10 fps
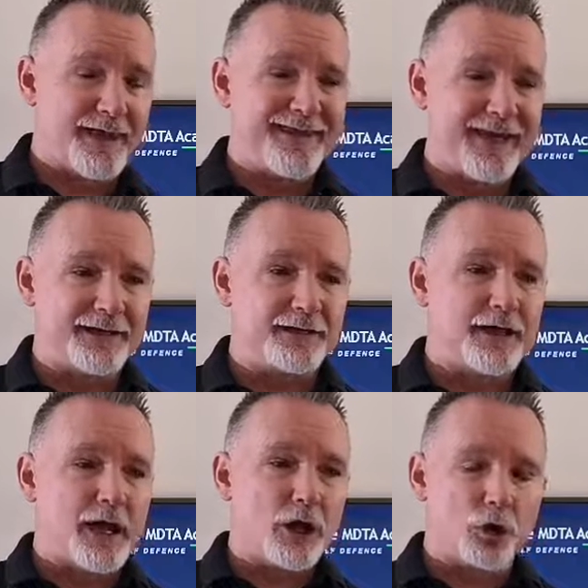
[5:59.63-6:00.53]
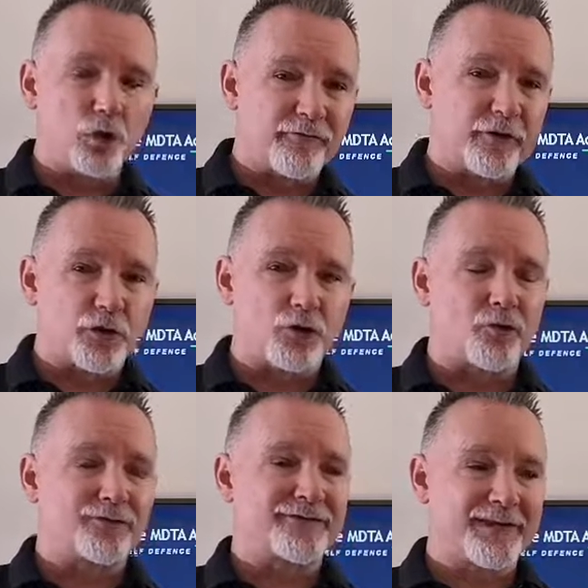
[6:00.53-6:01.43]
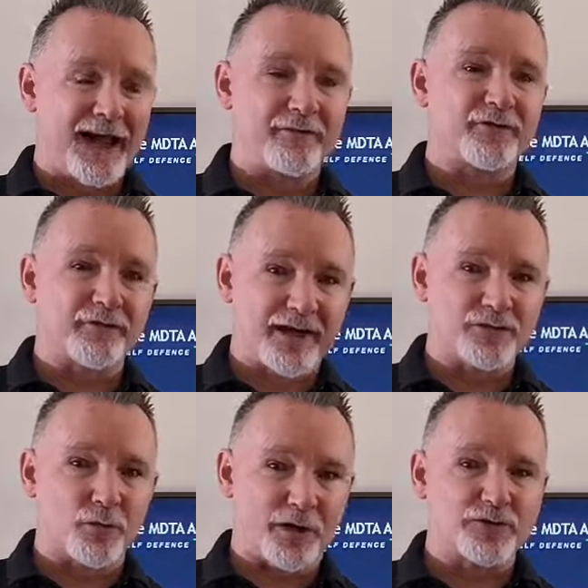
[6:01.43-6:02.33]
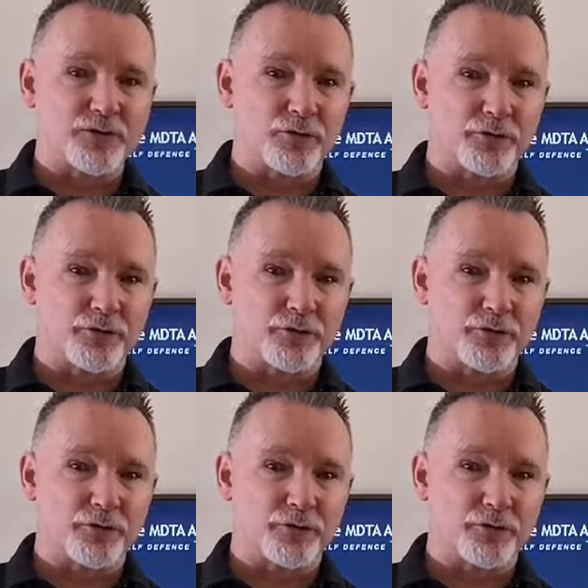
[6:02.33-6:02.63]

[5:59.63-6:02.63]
then look for the courses that have the phase 1, 2